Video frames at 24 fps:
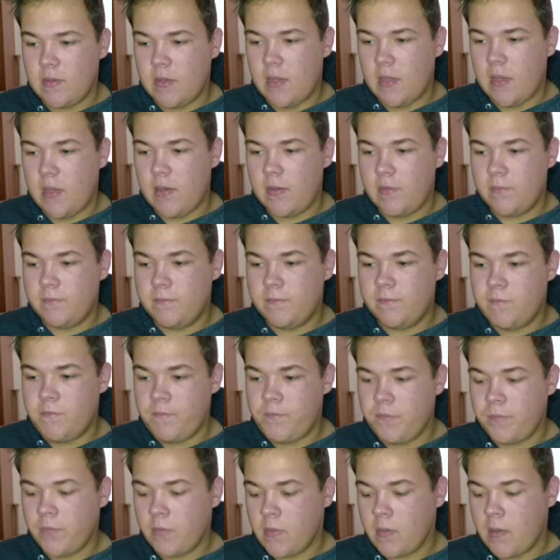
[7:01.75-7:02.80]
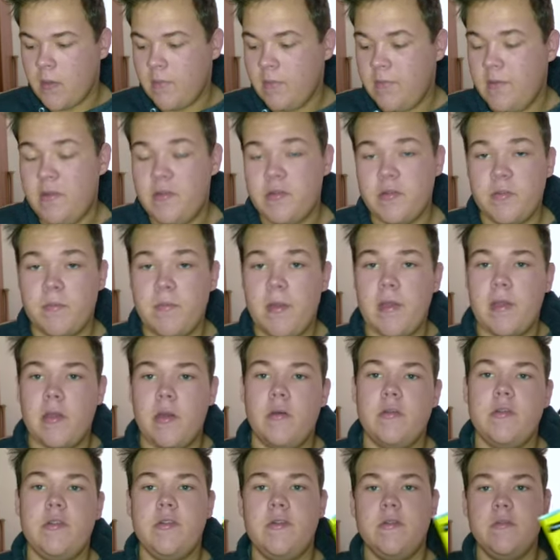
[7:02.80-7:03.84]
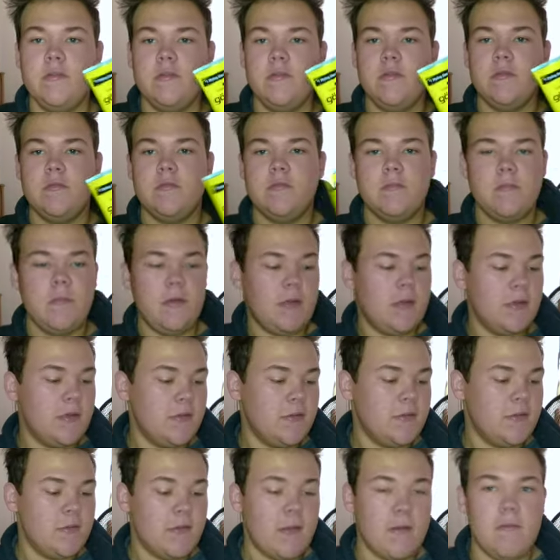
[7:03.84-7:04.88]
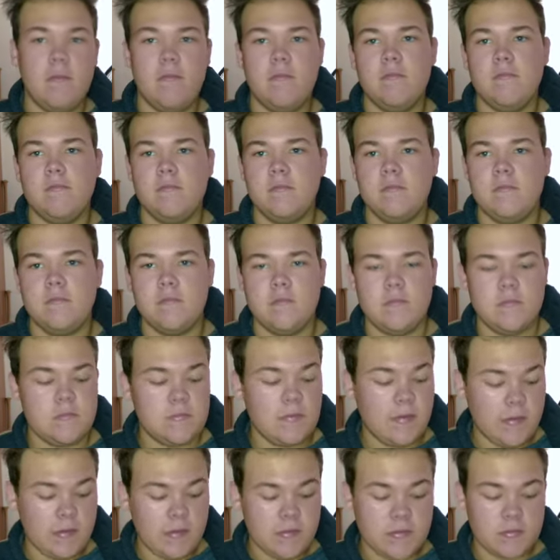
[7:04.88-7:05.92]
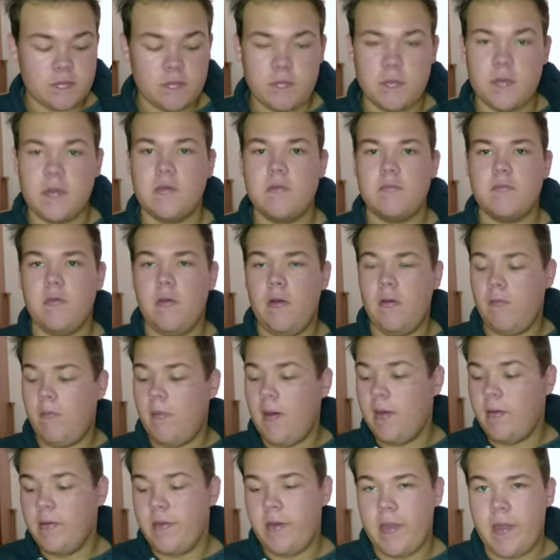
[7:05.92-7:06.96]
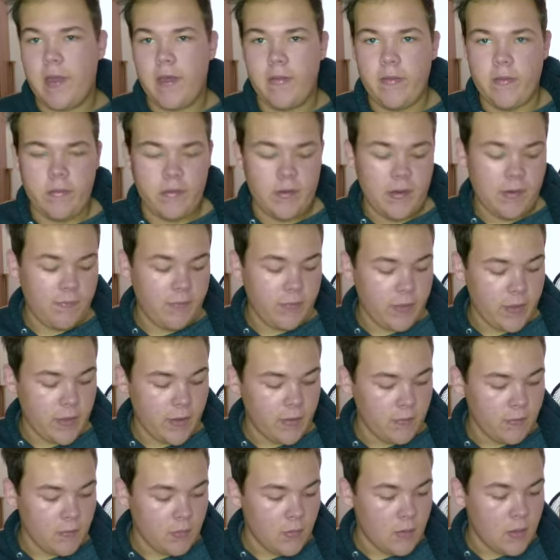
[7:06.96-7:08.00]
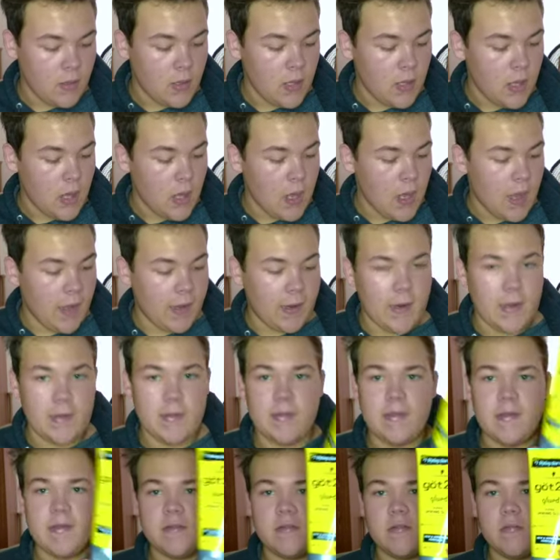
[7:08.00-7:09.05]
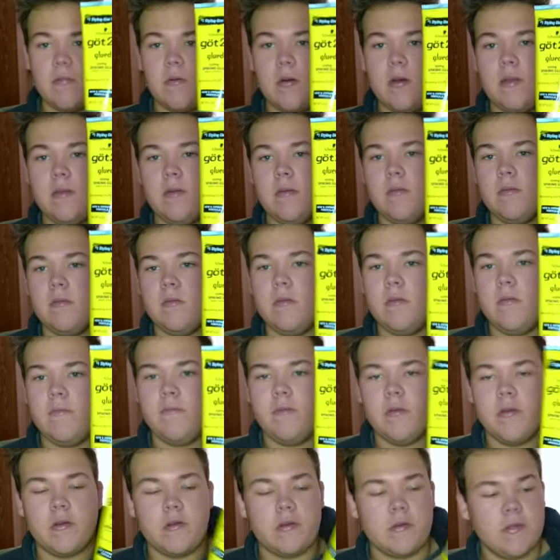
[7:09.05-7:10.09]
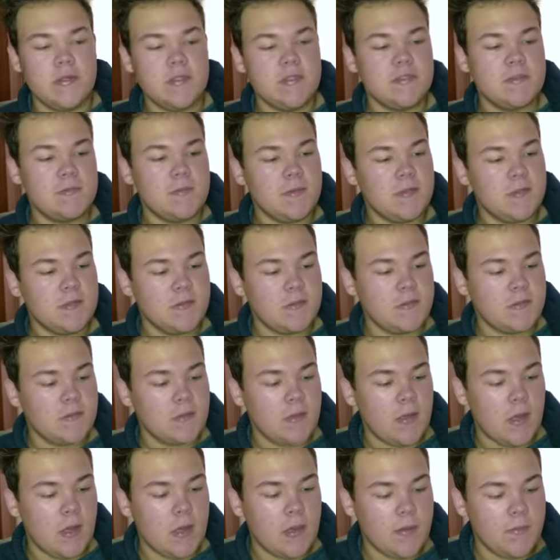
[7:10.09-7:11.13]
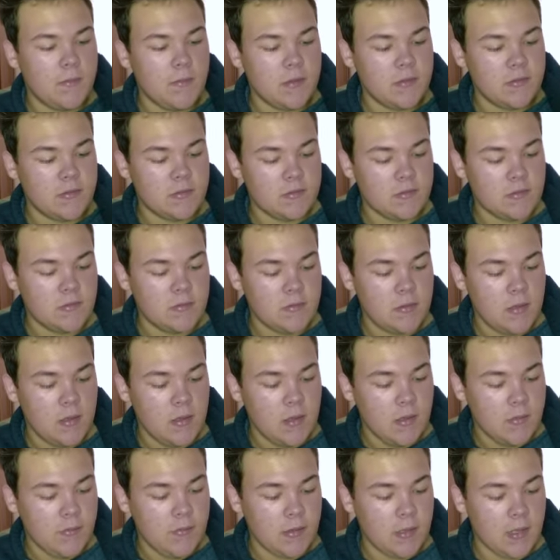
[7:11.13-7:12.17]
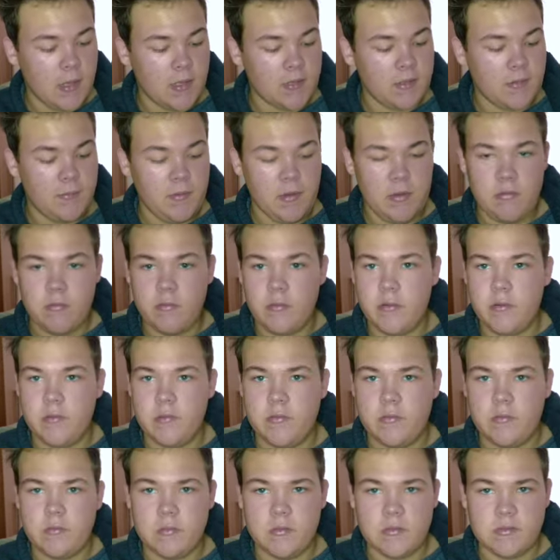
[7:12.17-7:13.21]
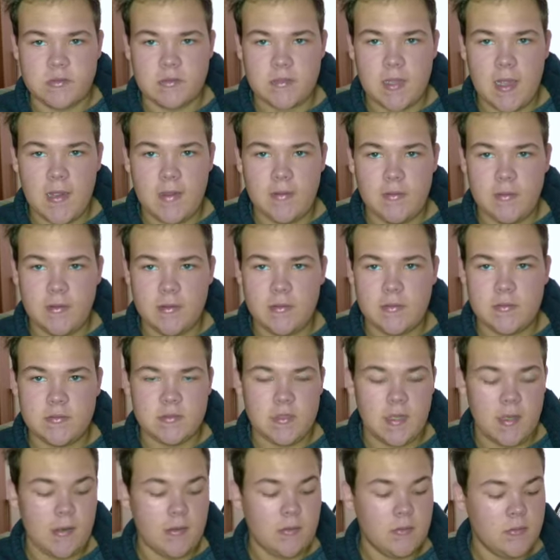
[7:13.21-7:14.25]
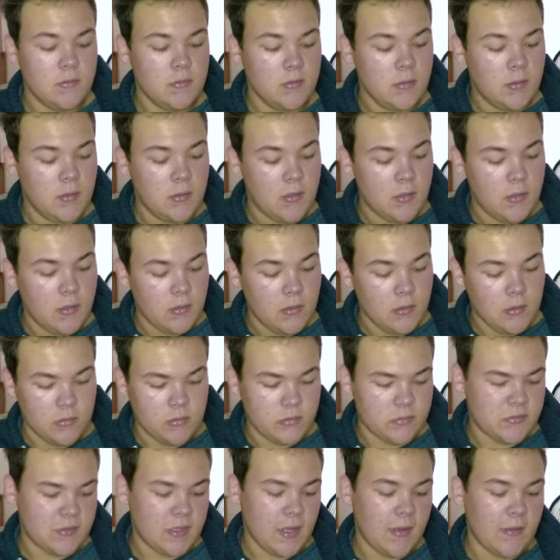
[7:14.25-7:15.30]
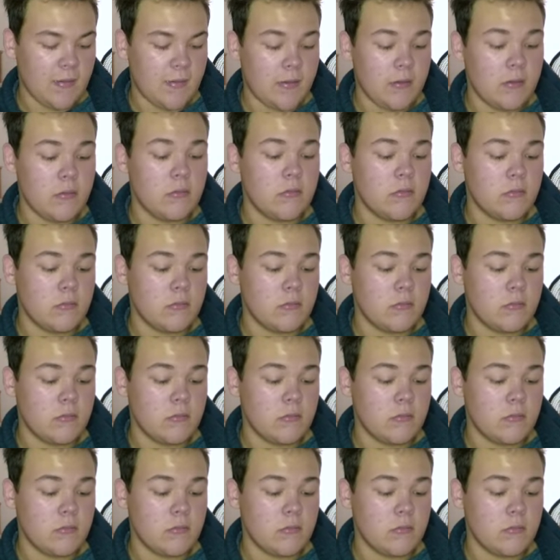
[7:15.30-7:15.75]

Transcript: Um, these are my go-tos because they they just work real well together and everything. I got this one for Christmas. Um, it's they Got2b Glued styling gel or styling